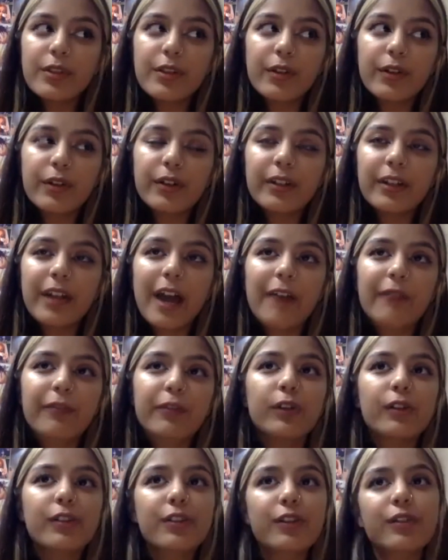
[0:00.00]
or have you
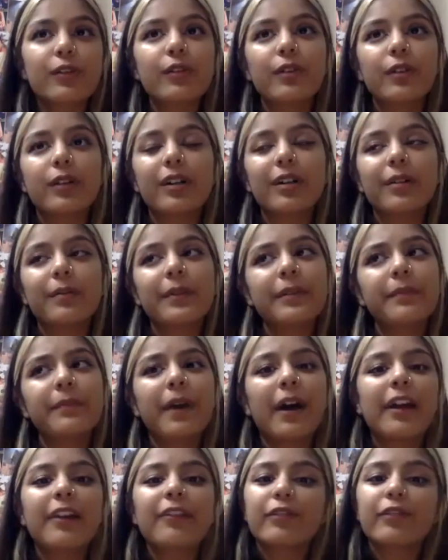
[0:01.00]
also been
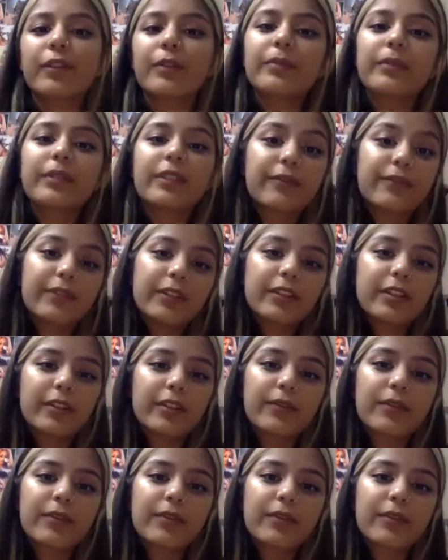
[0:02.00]
buying from different thrift?